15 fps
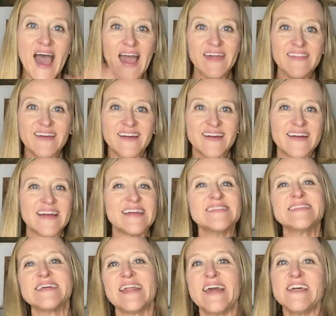Hi there! In
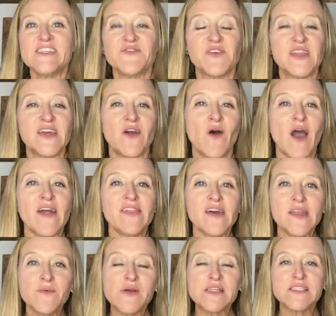today's video, I
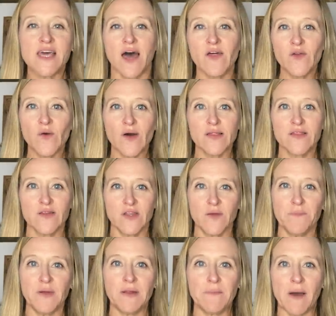thought I would tell you a
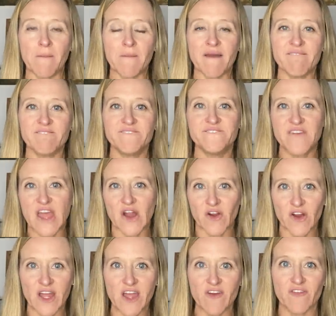little bit about my
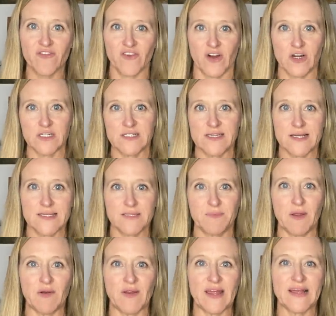very first
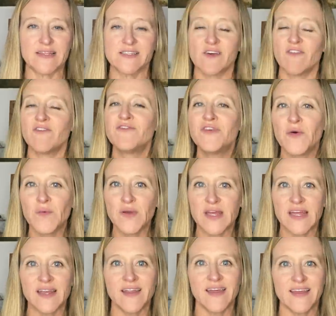experience
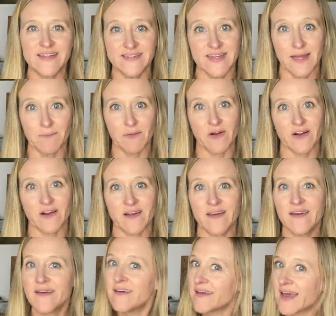voting in Denmark
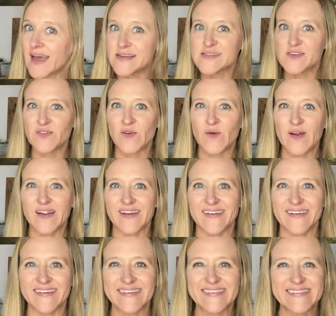as a
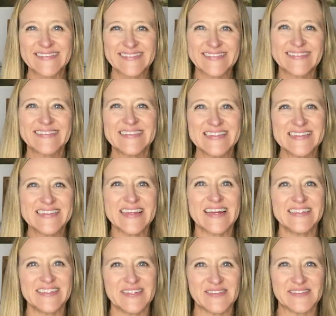foreigner.
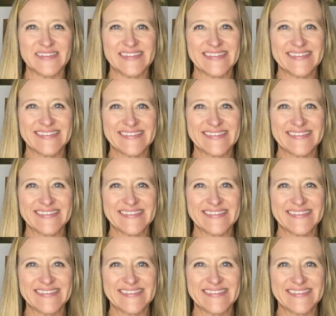Stay tuned.